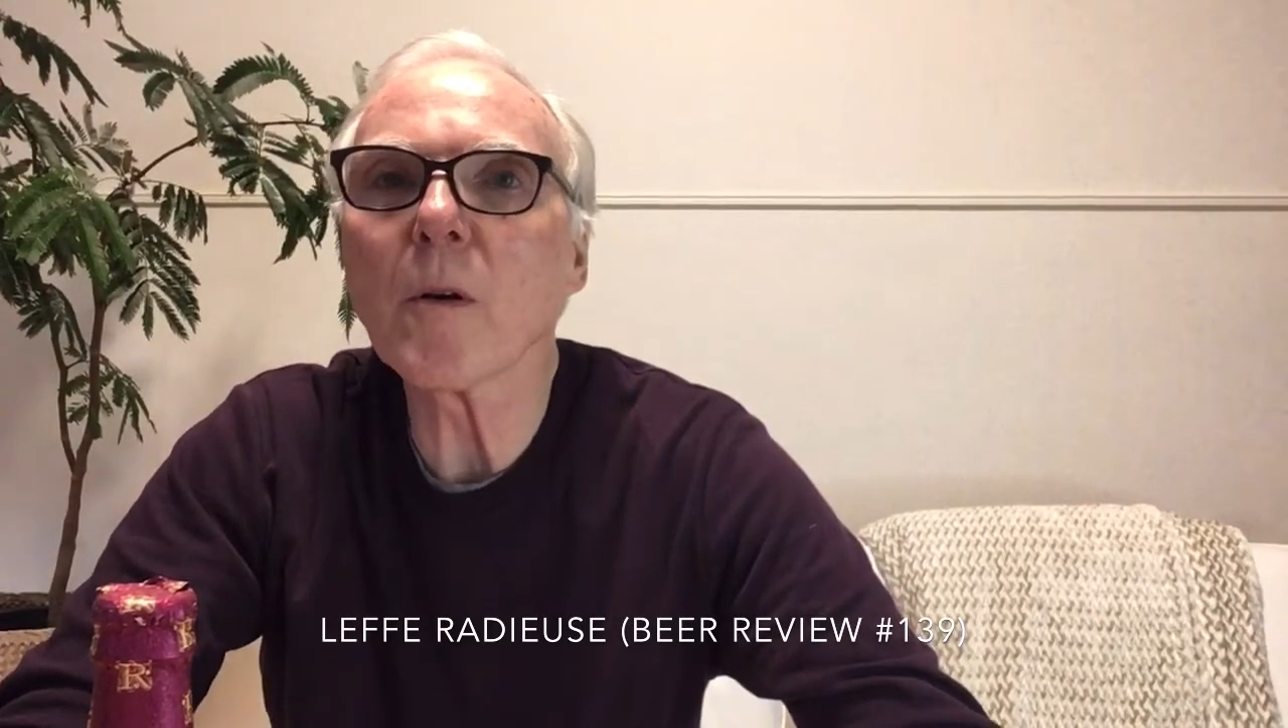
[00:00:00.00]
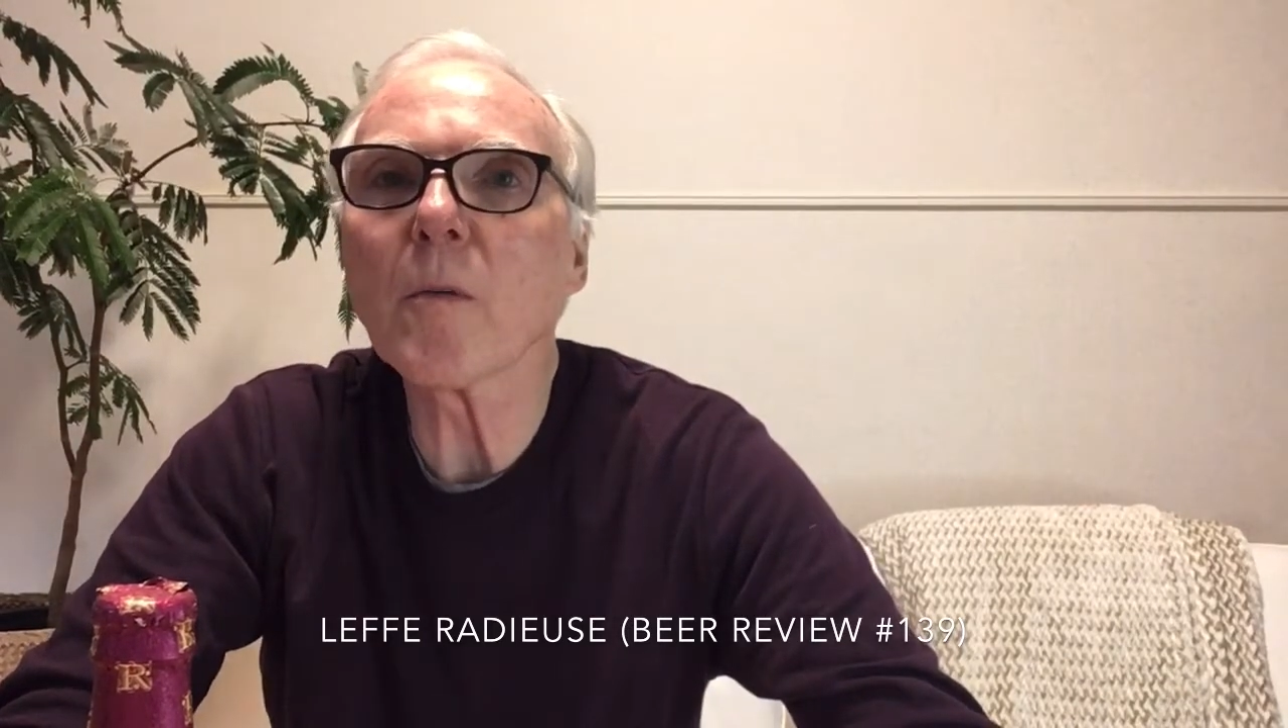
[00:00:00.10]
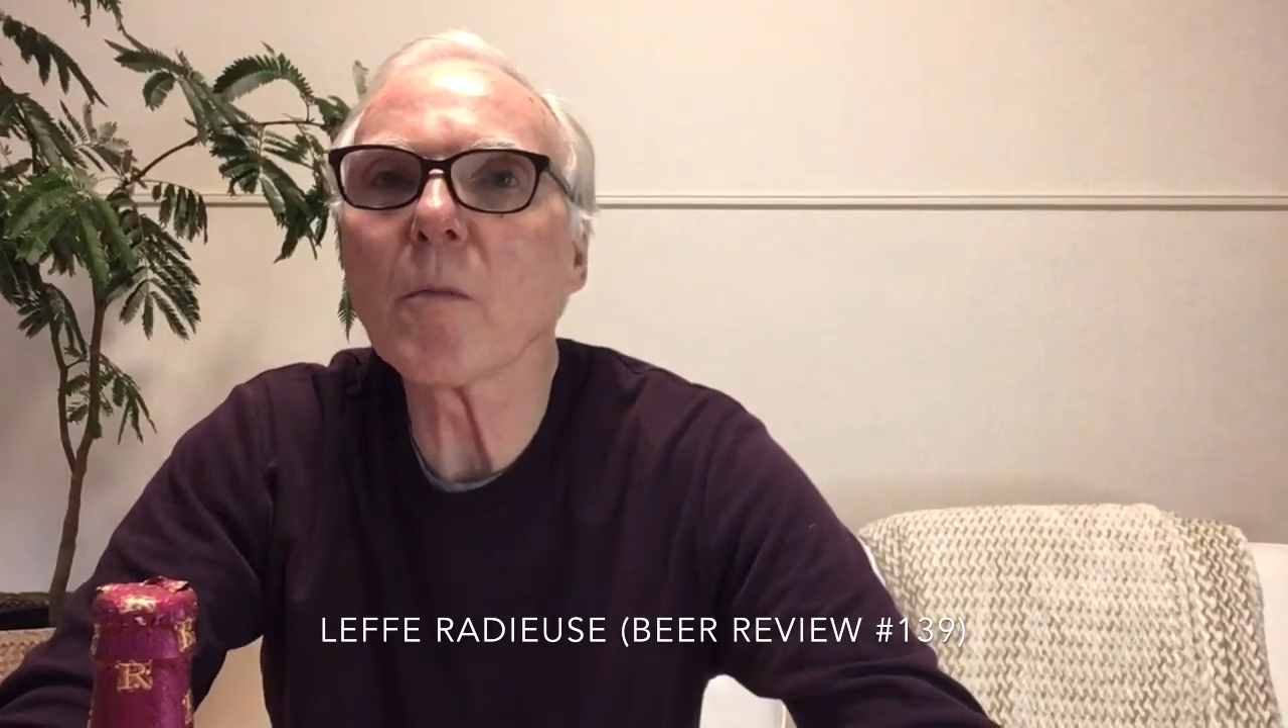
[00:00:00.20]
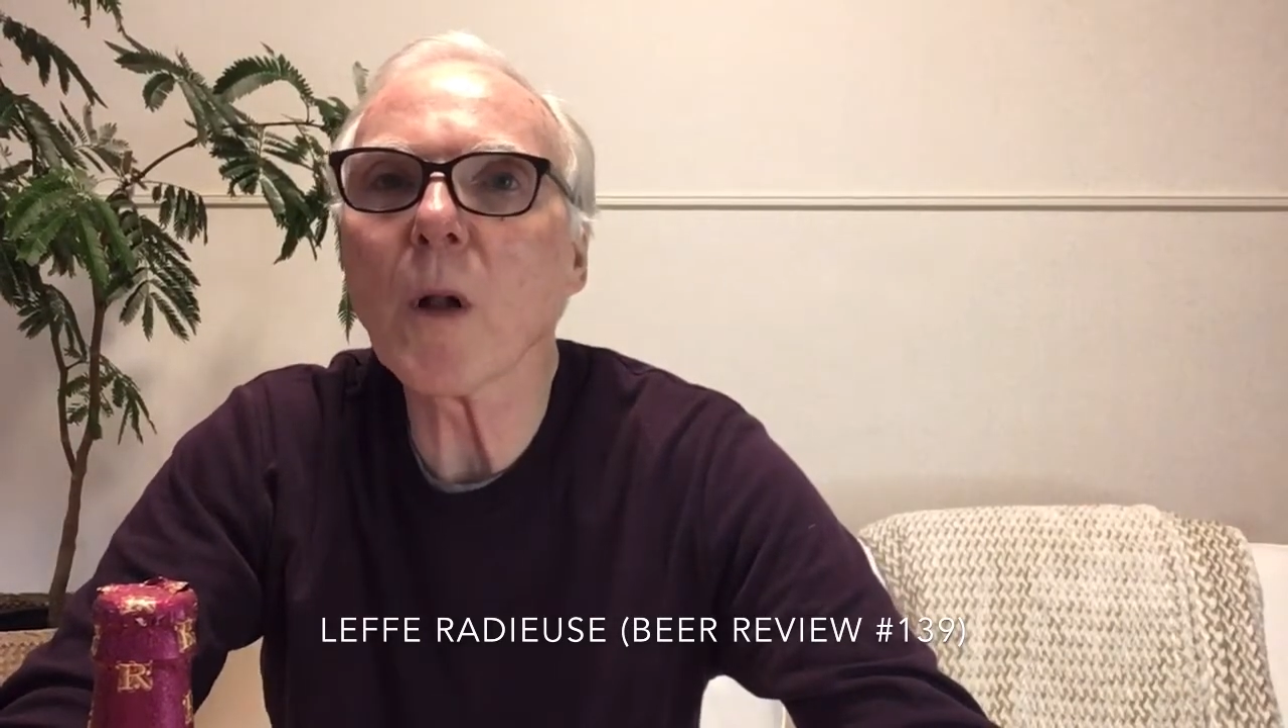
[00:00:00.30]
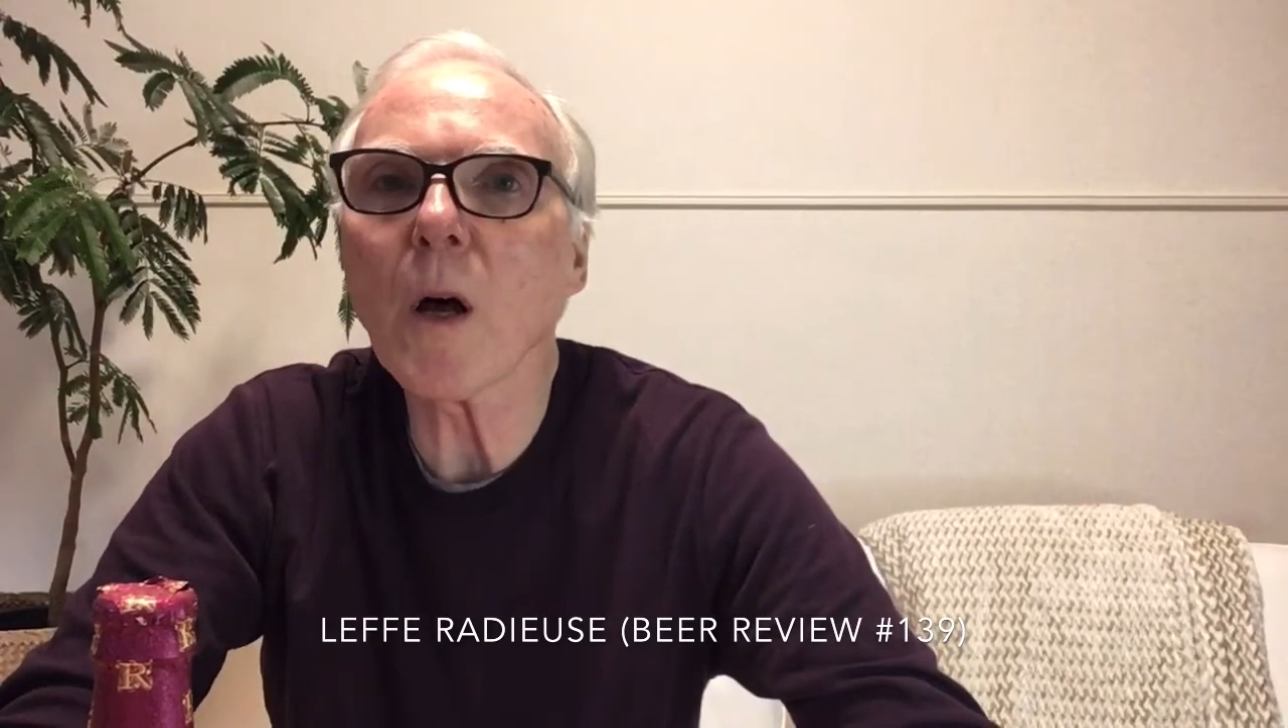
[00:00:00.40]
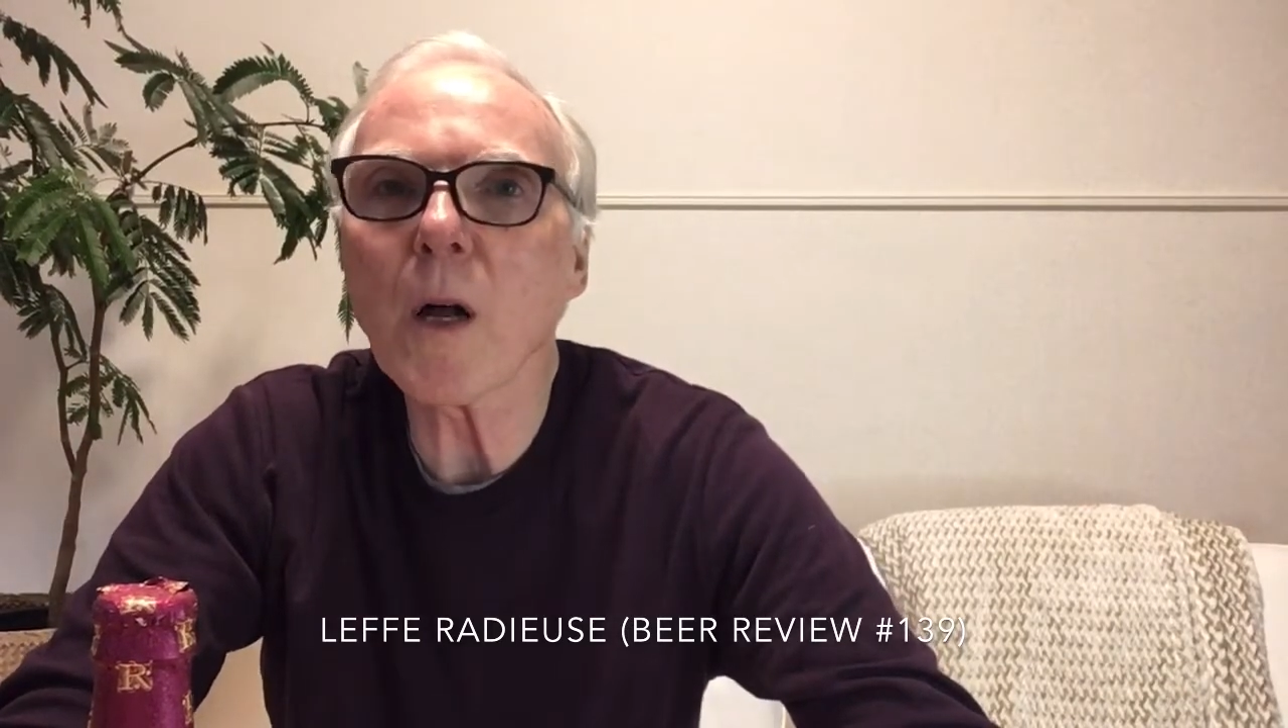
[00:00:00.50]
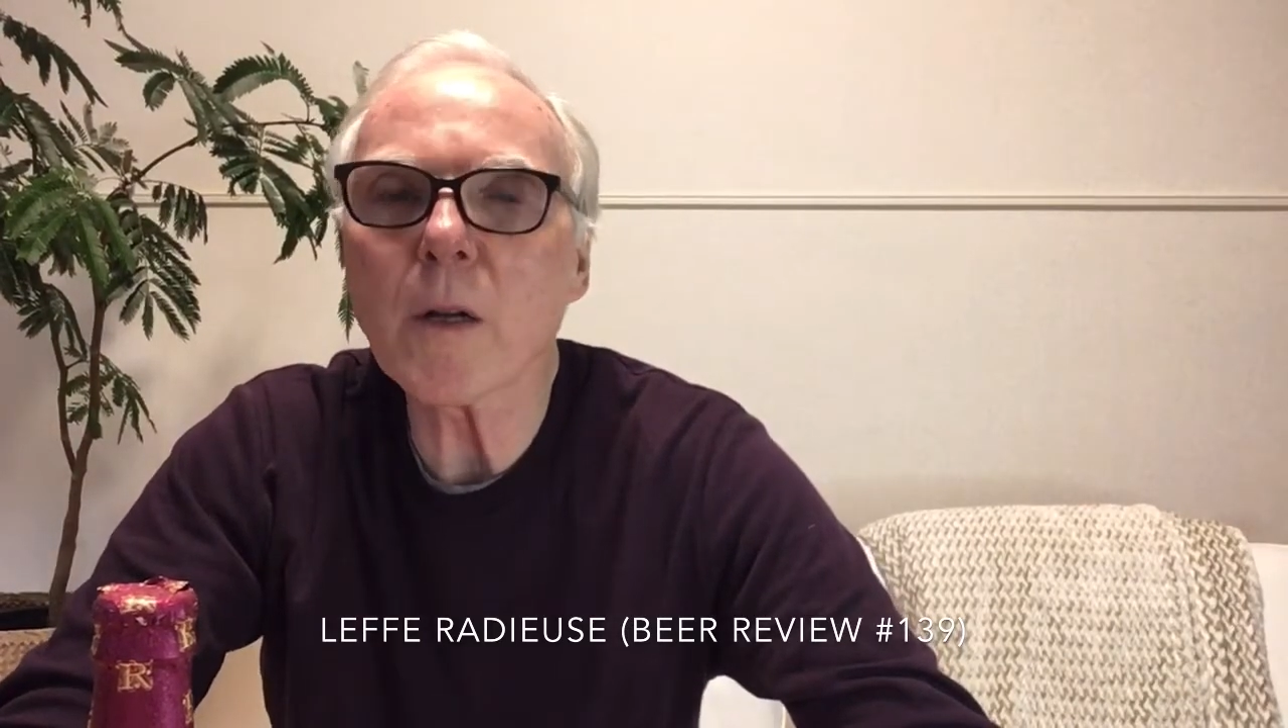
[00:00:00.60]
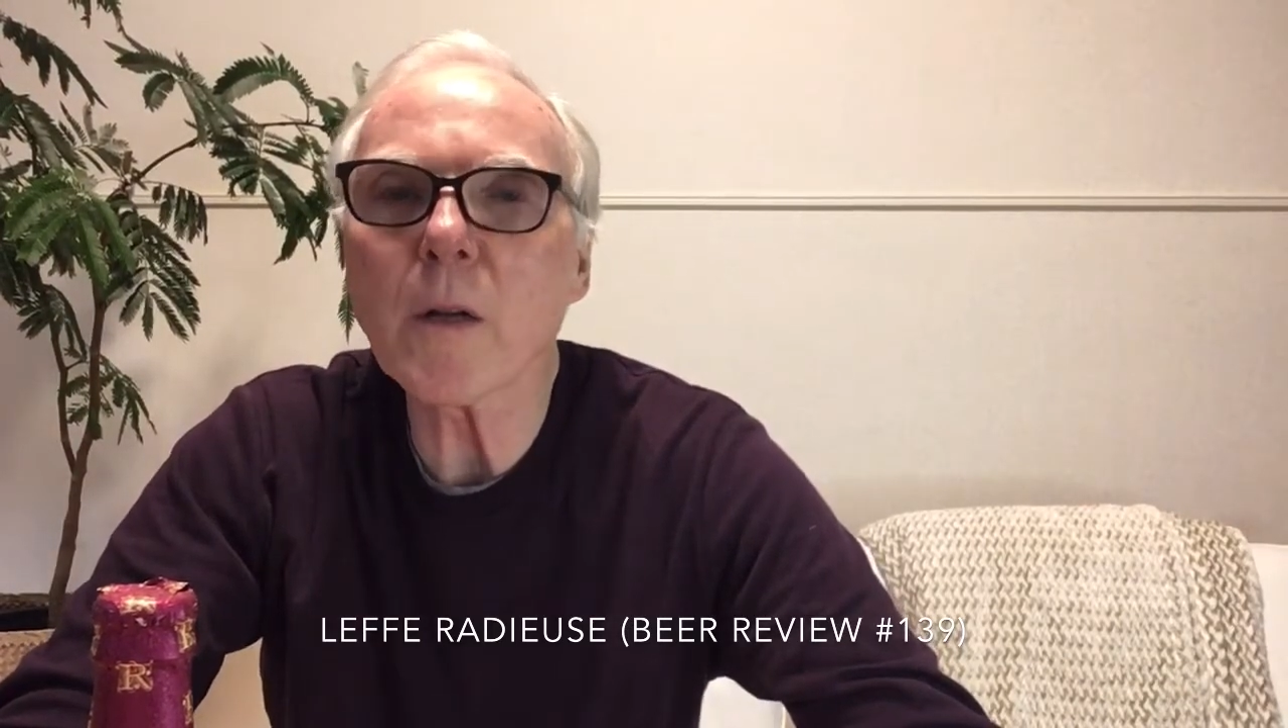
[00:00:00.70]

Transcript: blonde